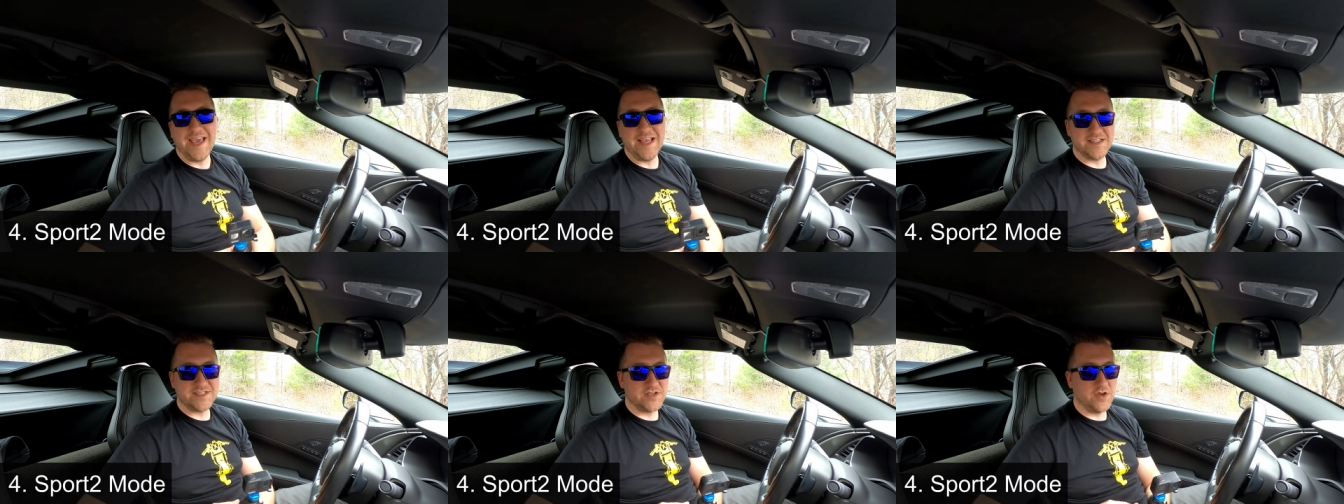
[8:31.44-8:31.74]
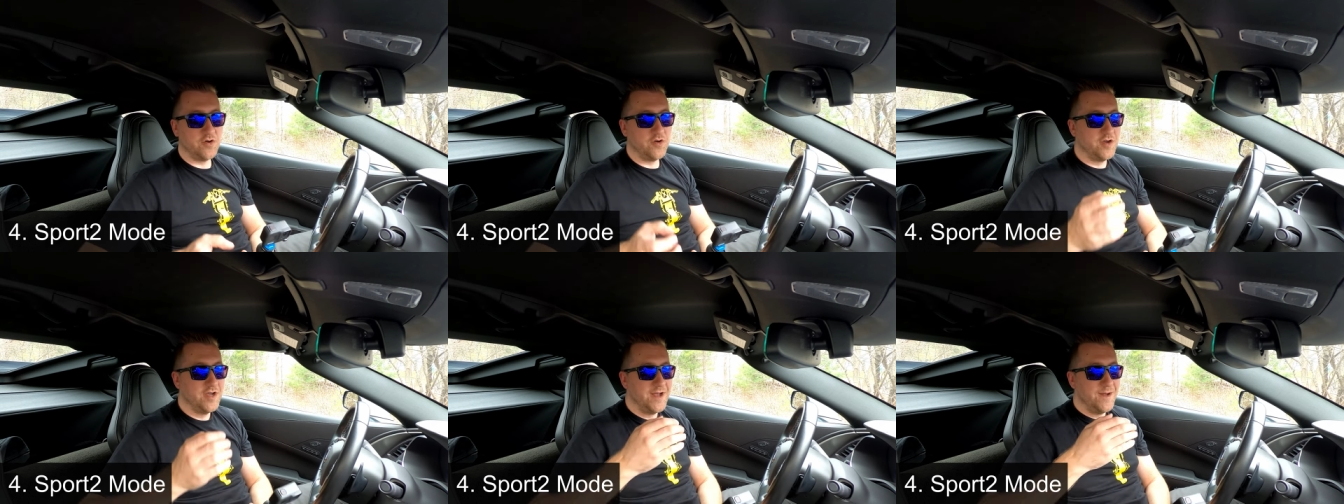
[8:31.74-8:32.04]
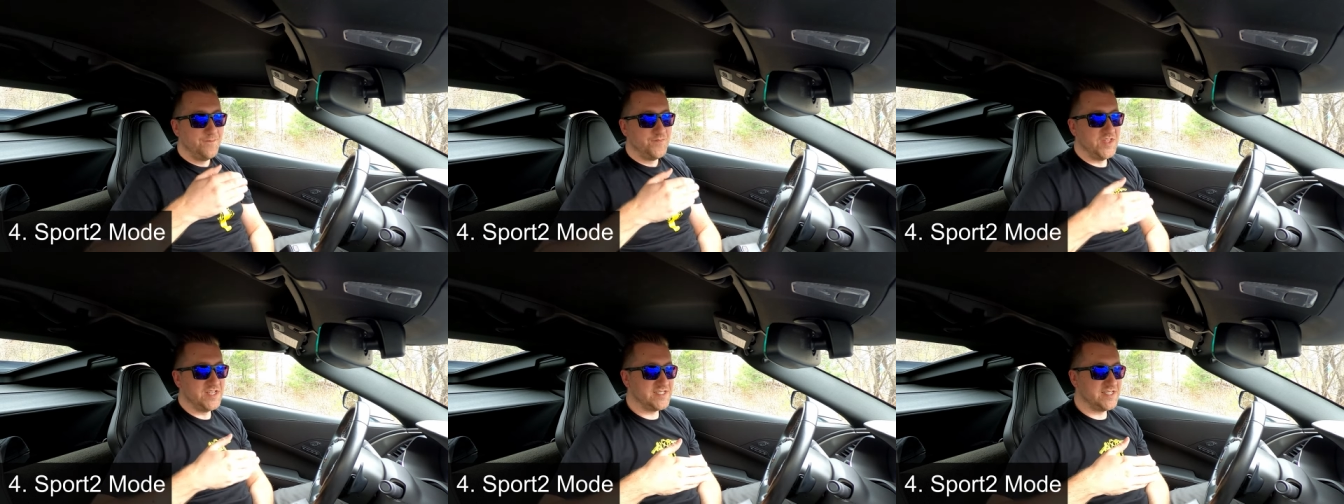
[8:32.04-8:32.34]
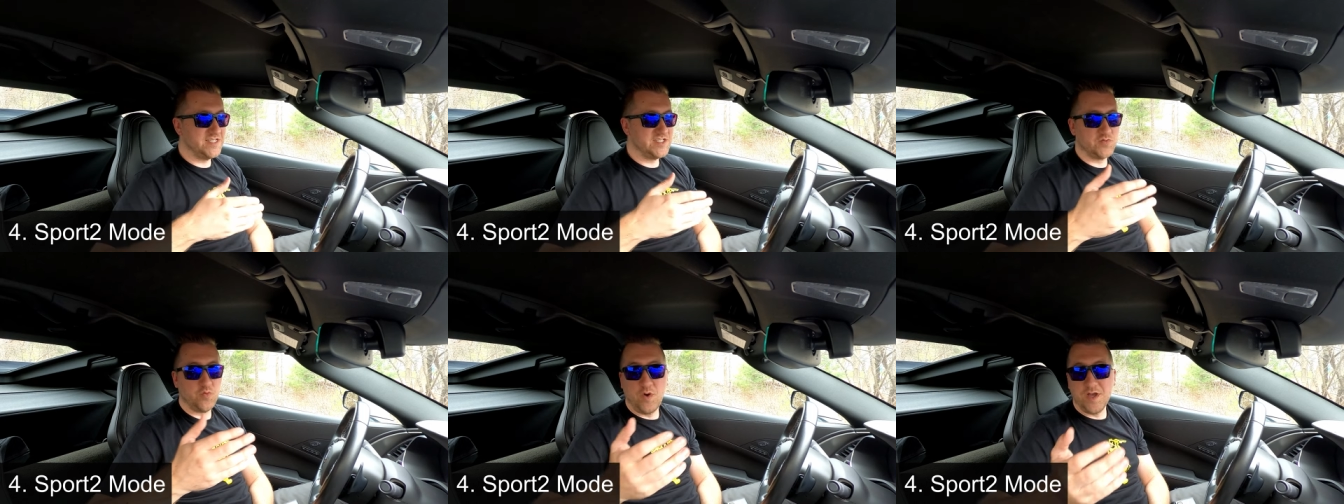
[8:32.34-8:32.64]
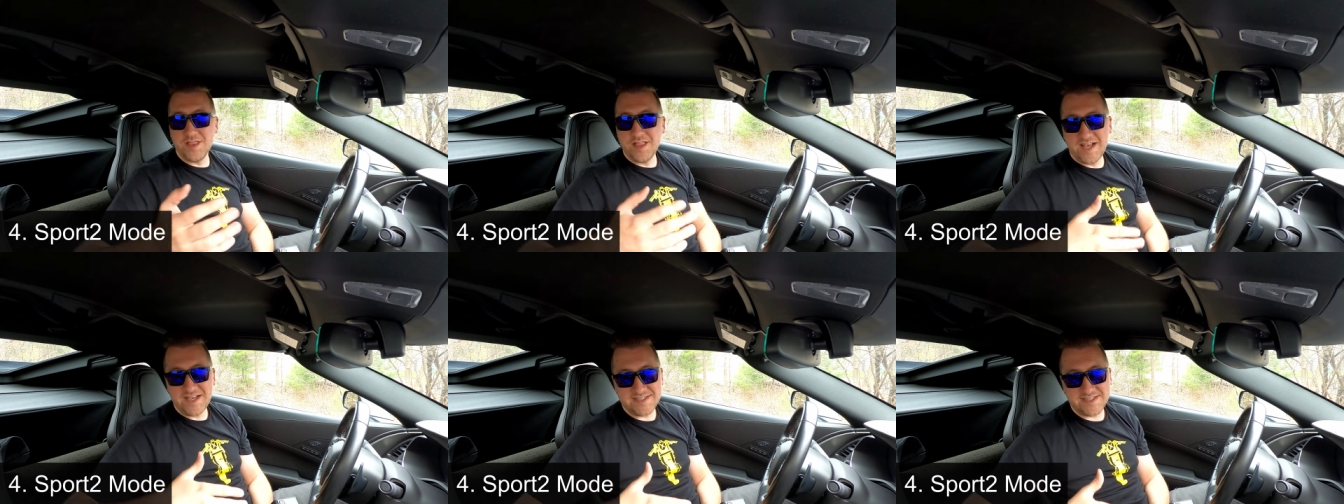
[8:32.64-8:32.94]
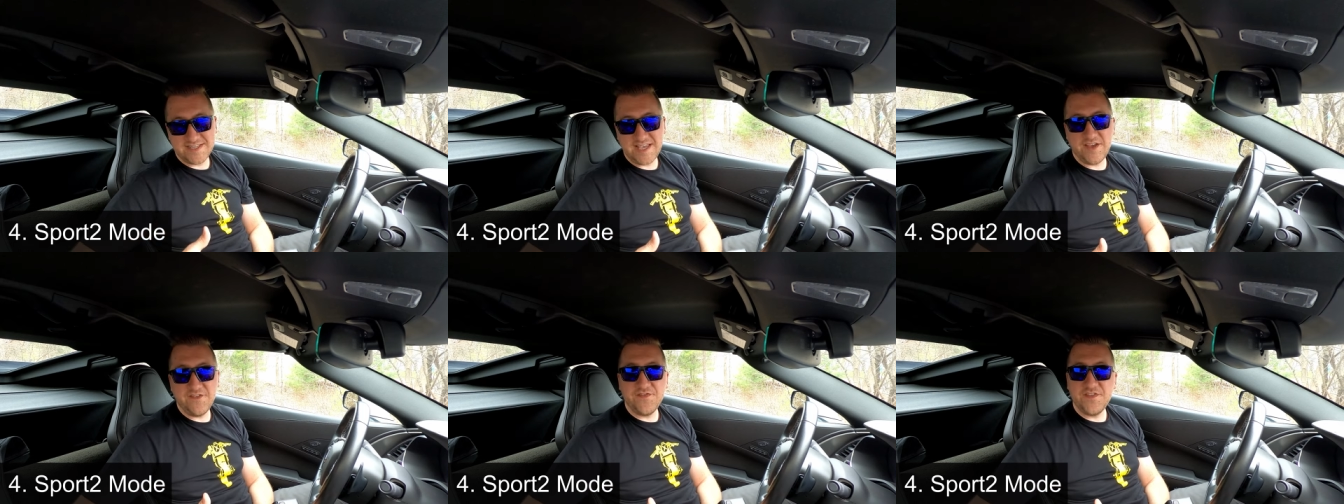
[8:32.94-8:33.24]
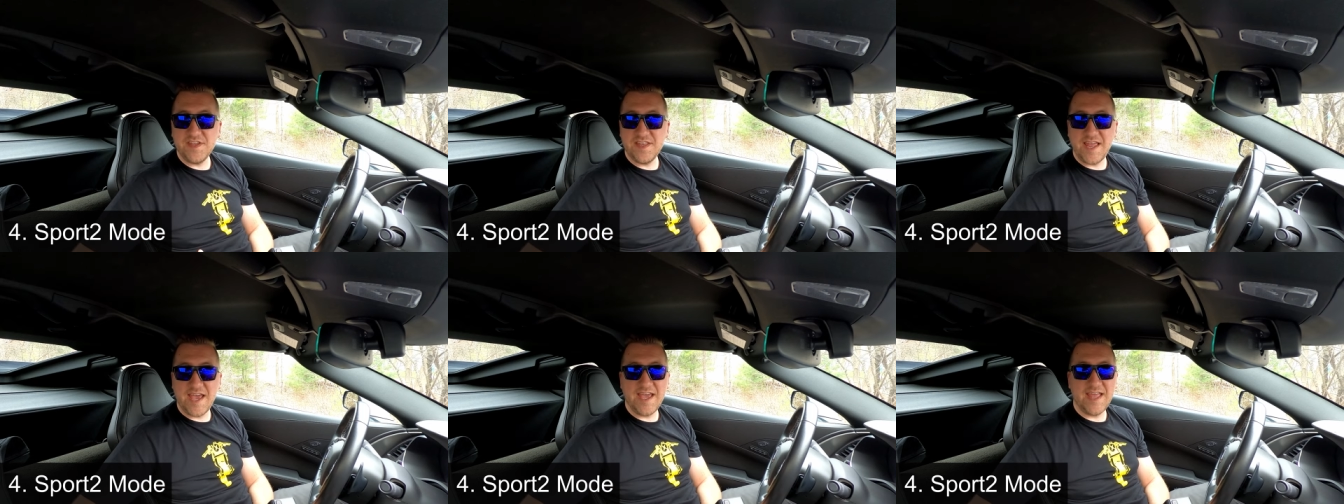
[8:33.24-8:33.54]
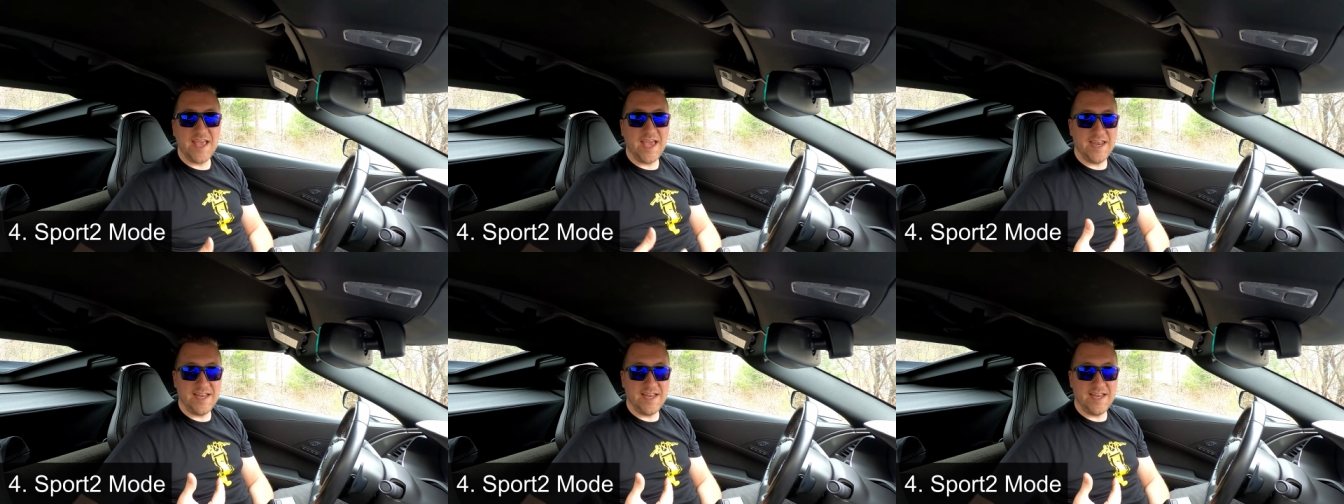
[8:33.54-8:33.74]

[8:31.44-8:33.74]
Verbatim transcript: And so this is one less safety net,